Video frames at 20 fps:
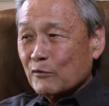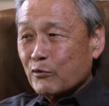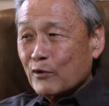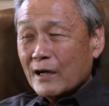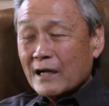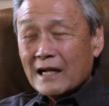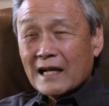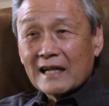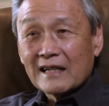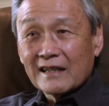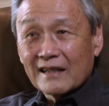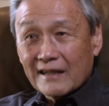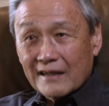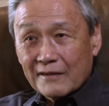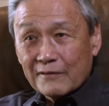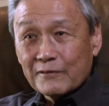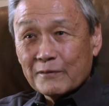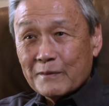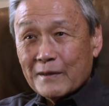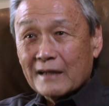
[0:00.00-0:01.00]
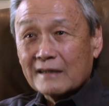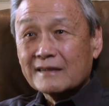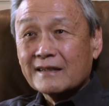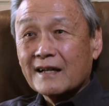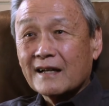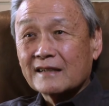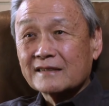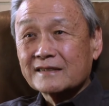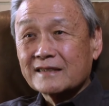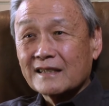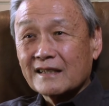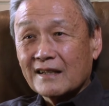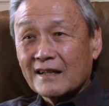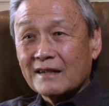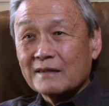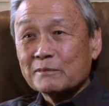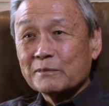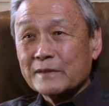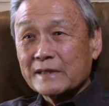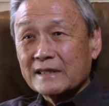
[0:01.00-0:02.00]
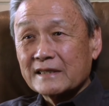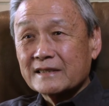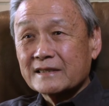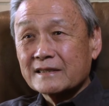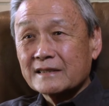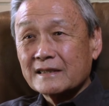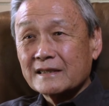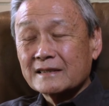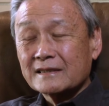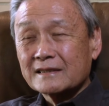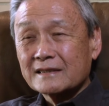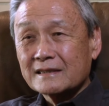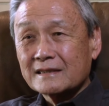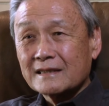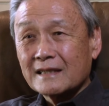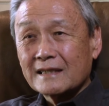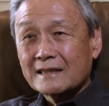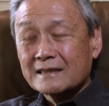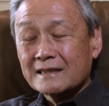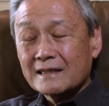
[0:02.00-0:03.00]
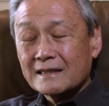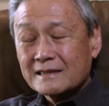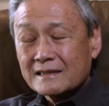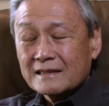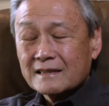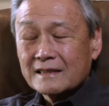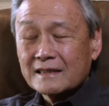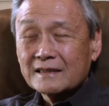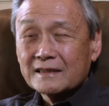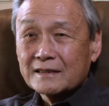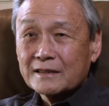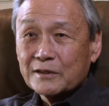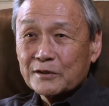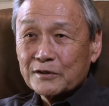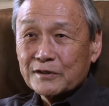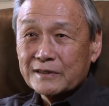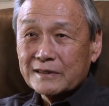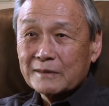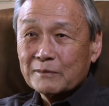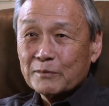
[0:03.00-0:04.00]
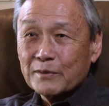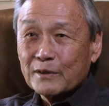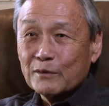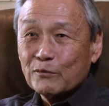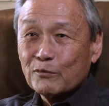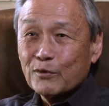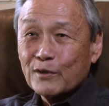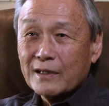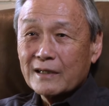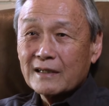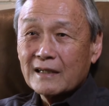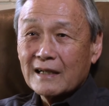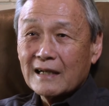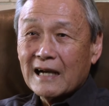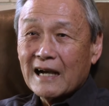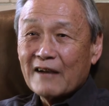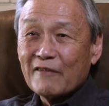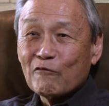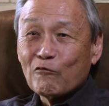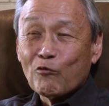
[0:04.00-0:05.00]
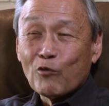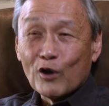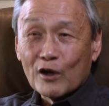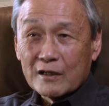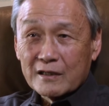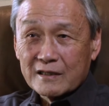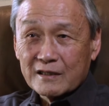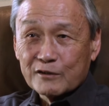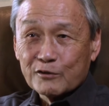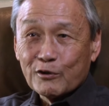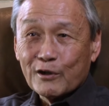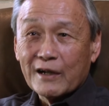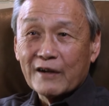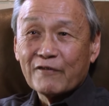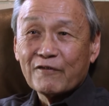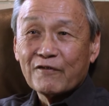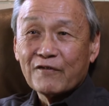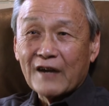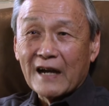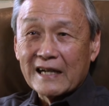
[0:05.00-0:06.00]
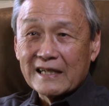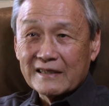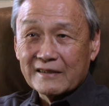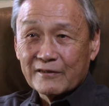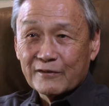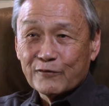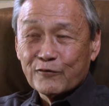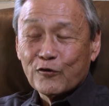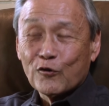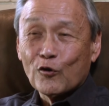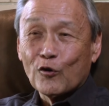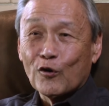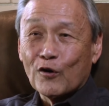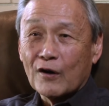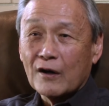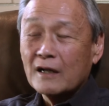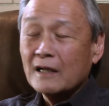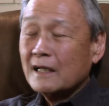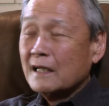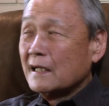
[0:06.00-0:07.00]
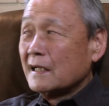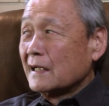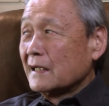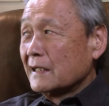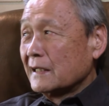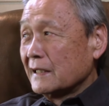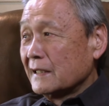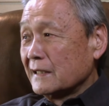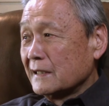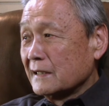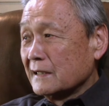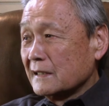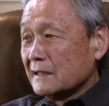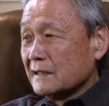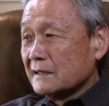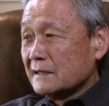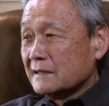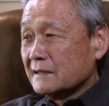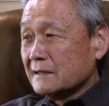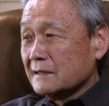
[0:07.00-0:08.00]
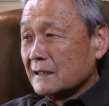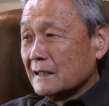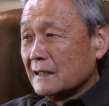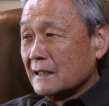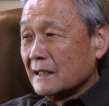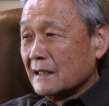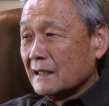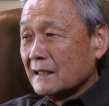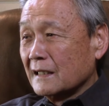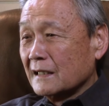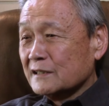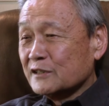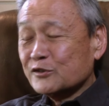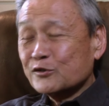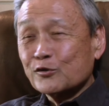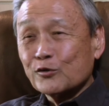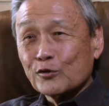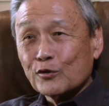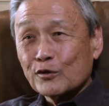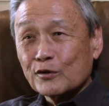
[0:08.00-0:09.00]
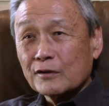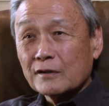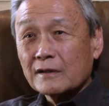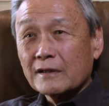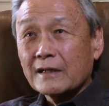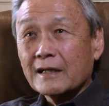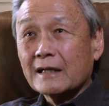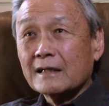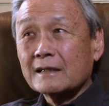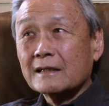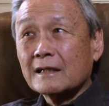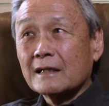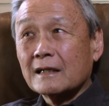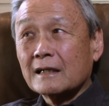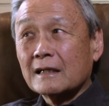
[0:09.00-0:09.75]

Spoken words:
what I loved about Cal State Long Beach is it's a good institution, but what I worked to try to fight for is a school that